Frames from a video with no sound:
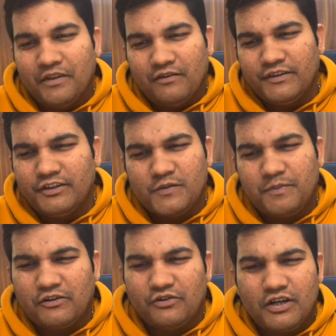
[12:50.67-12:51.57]
with
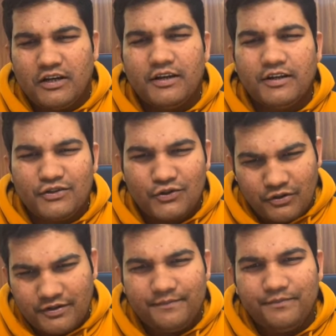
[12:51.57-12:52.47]
respect to children it is
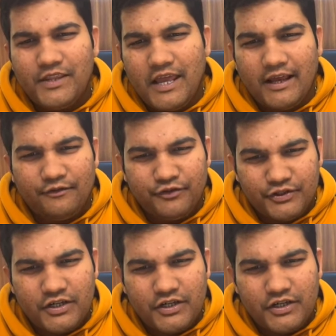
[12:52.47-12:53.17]
good they have few